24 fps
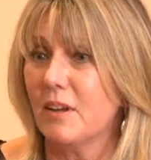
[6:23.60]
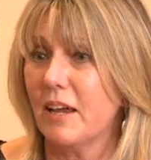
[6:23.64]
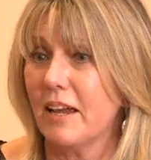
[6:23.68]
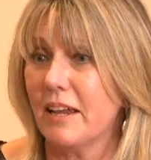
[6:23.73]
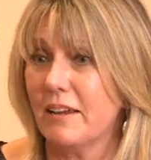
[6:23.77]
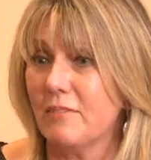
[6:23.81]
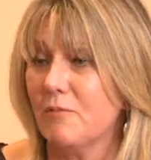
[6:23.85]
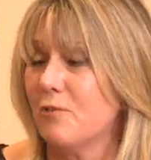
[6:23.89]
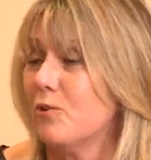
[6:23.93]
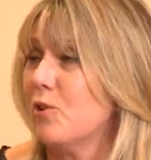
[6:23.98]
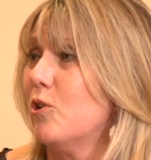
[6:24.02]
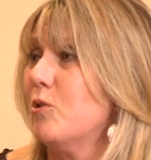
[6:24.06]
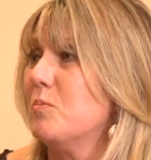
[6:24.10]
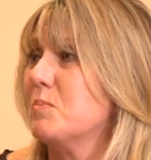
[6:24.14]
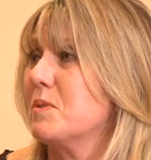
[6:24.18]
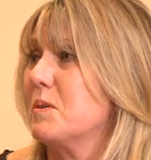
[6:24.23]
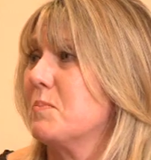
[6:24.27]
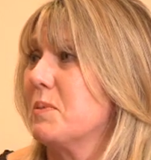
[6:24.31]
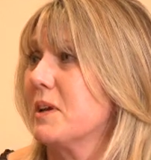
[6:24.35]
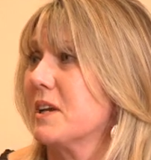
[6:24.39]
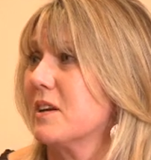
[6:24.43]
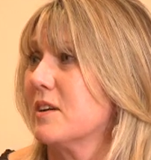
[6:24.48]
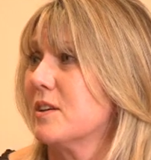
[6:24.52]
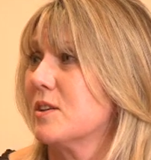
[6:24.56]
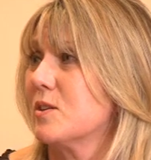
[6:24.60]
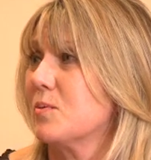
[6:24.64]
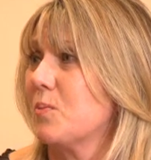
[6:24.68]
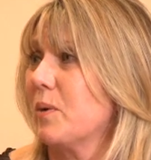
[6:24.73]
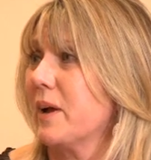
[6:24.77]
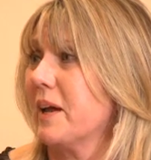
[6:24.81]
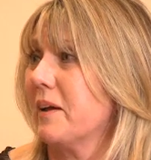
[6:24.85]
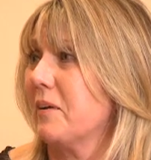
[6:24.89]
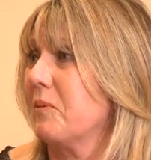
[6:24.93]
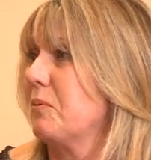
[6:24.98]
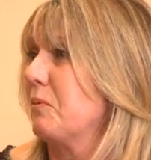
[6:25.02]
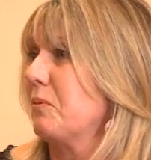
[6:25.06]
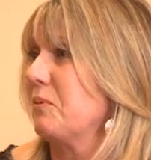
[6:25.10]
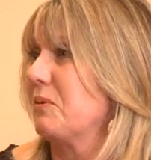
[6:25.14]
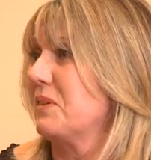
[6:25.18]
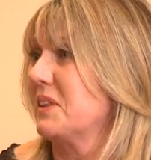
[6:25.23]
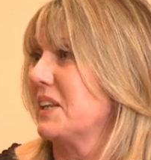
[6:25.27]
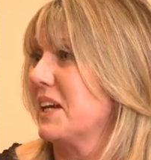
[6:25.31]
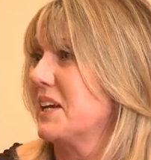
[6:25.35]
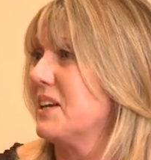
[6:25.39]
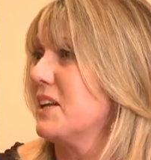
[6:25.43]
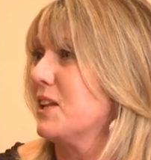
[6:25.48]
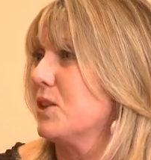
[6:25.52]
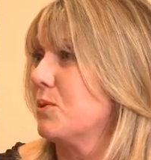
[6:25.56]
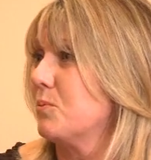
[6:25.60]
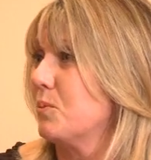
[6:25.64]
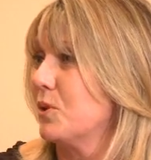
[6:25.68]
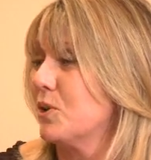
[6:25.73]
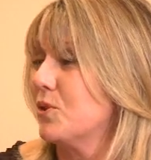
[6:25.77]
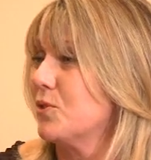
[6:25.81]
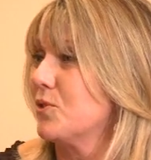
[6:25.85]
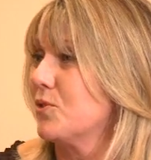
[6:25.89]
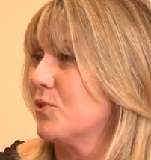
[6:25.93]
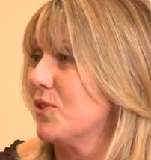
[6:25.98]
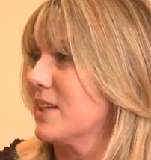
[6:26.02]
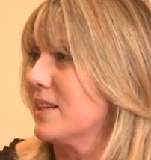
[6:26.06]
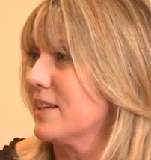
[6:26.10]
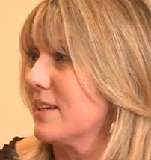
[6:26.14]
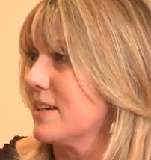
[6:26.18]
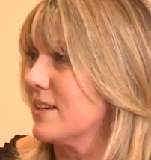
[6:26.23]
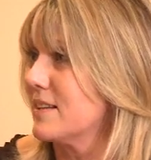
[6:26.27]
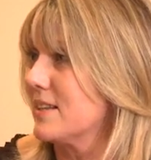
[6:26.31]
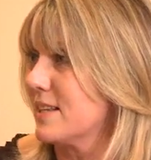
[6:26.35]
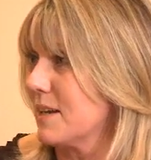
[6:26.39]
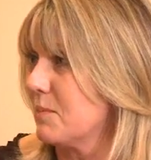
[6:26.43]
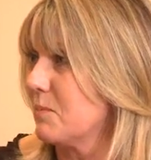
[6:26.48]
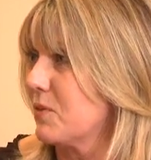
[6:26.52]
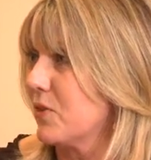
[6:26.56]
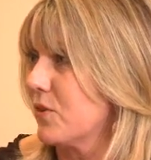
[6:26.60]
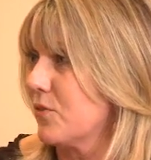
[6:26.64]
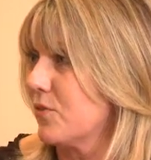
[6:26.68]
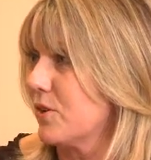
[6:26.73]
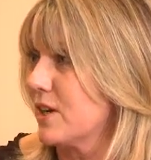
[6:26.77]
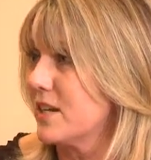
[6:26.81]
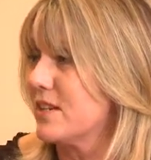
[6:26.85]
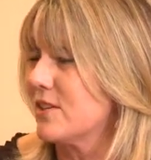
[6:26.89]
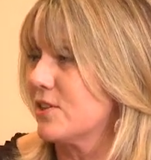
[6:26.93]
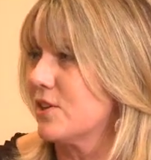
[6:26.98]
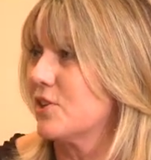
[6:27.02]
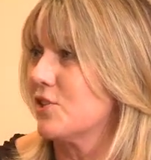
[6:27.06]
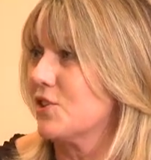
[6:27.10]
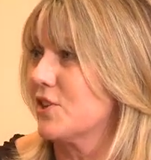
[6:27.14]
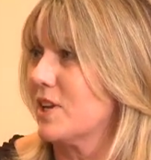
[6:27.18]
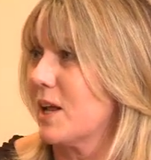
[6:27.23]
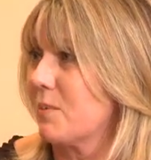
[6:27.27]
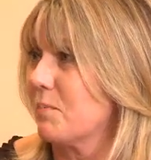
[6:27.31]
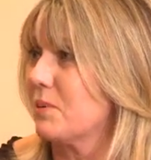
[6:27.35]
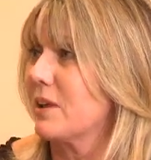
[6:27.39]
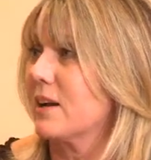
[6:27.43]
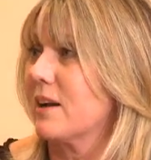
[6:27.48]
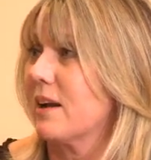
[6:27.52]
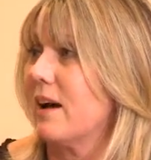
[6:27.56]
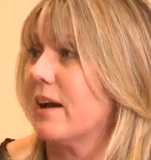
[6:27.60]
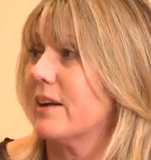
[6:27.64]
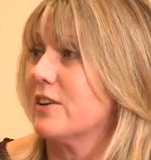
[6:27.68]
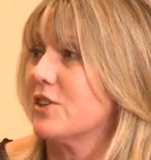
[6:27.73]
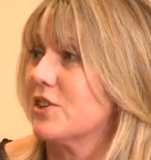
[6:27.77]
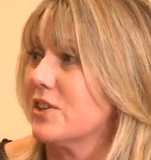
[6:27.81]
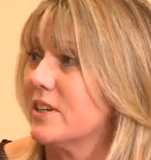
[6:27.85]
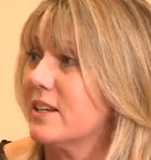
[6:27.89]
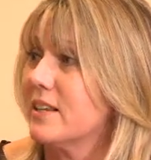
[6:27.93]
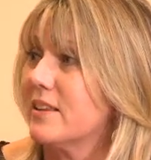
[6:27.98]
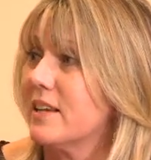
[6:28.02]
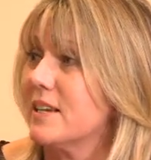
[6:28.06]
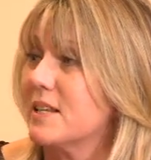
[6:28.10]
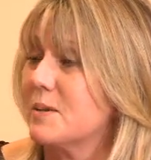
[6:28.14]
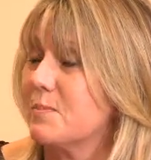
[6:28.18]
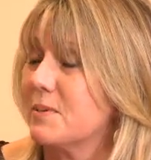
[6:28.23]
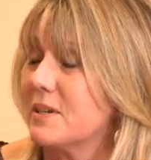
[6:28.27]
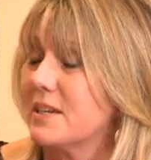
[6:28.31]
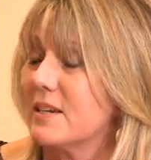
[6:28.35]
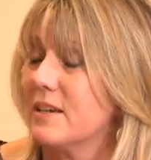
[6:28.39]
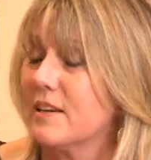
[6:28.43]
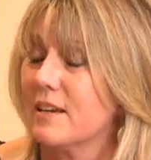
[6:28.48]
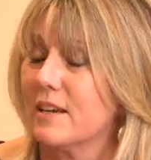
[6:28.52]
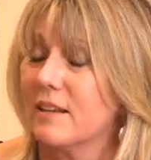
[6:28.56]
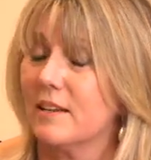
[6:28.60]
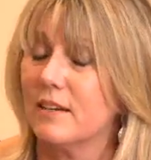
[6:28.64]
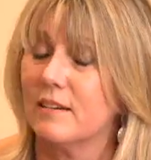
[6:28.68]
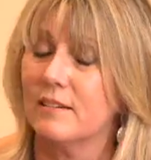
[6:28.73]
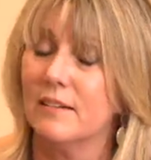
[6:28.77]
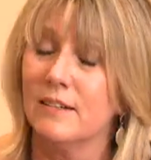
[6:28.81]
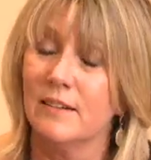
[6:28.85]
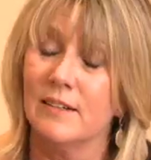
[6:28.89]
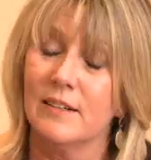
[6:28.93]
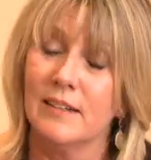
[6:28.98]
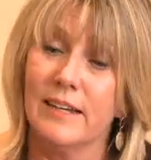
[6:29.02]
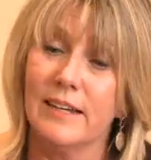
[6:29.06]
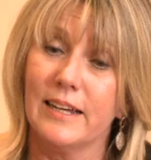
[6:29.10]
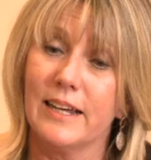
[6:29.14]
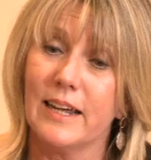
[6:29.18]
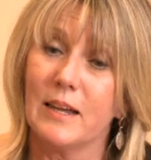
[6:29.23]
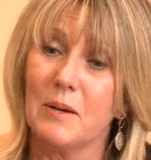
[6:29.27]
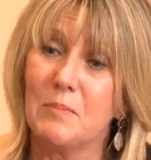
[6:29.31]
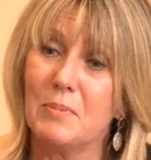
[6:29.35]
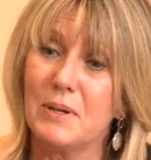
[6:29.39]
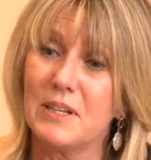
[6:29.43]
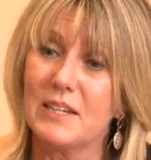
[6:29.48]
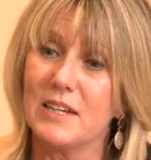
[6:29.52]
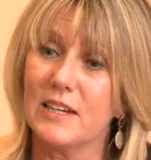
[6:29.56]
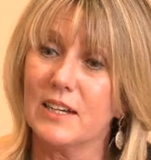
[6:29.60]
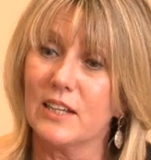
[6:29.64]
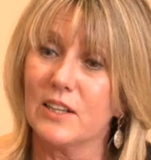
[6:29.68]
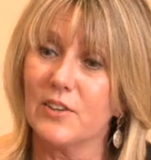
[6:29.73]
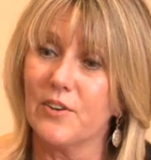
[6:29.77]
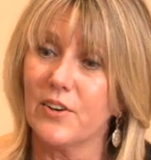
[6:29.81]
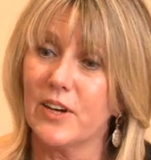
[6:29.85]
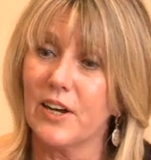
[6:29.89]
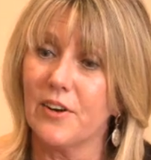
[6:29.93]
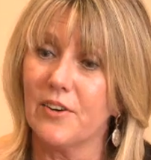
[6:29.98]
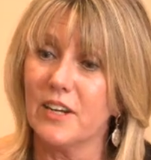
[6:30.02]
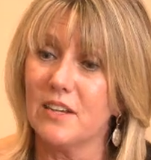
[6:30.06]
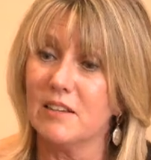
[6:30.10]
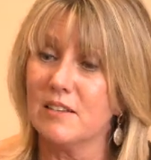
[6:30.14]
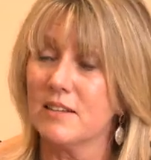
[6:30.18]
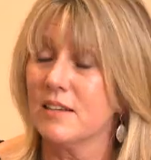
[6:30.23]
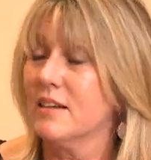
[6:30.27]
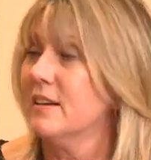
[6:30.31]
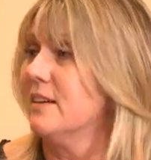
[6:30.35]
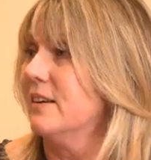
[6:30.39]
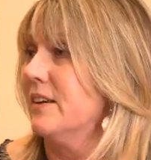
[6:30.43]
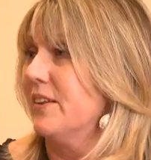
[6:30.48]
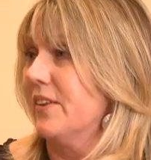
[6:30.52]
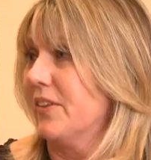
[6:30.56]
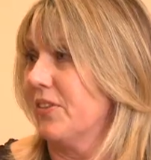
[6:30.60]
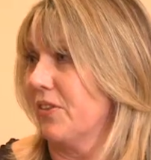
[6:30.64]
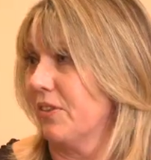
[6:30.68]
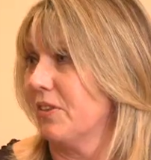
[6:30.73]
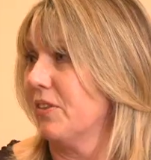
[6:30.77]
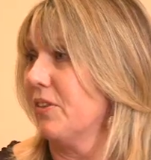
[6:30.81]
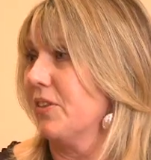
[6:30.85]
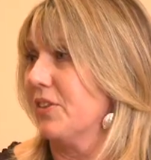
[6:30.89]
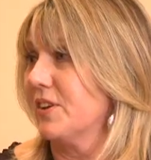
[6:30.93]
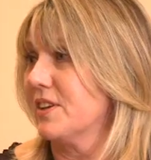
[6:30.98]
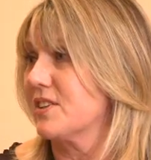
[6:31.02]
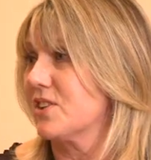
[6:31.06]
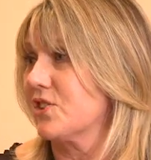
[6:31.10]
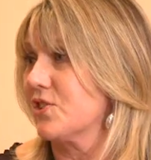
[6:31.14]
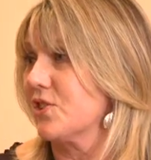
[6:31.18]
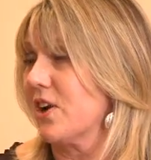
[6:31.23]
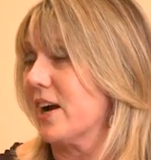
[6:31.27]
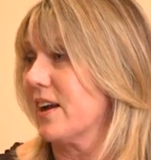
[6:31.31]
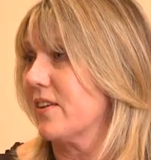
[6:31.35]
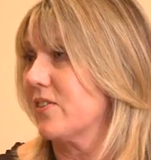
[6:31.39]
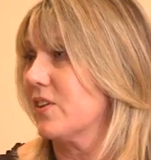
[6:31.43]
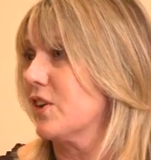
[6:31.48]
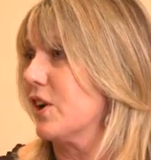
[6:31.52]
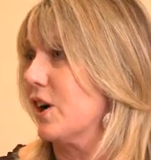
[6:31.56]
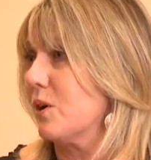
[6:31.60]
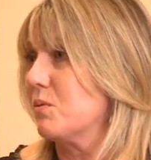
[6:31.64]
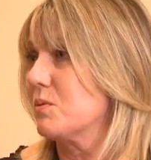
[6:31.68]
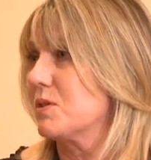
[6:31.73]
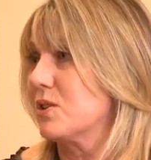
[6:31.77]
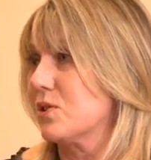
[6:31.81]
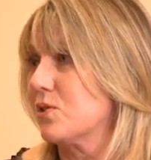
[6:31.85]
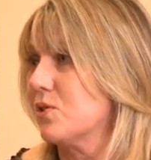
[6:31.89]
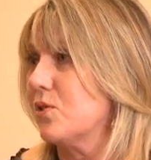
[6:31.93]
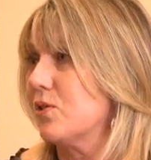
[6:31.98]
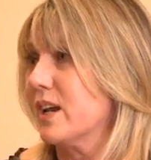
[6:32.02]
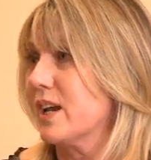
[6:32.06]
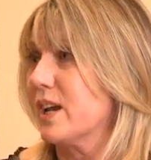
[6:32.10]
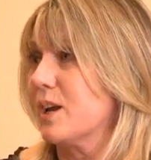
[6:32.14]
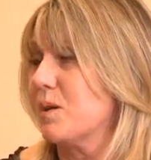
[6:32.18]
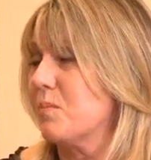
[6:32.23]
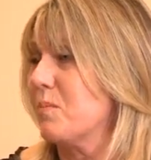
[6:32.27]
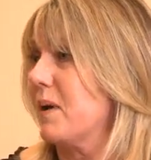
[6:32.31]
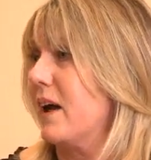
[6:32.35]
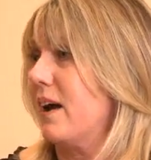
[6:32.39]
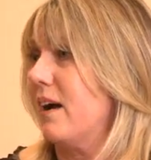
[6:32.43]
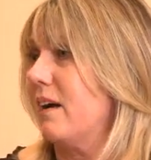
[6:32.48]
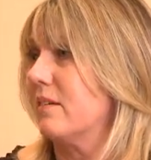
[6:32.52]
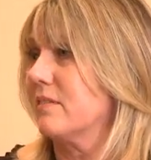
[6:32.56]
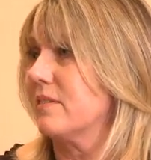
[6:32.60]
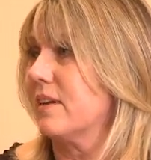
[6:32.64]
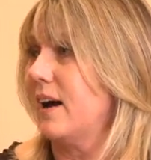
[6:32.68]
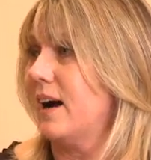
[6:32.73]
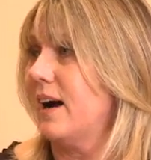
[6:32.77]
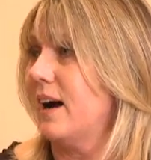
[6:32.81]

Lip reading: informed, because we're leading the world really in some of the research and application in these particular areas. The strain that I was talking about,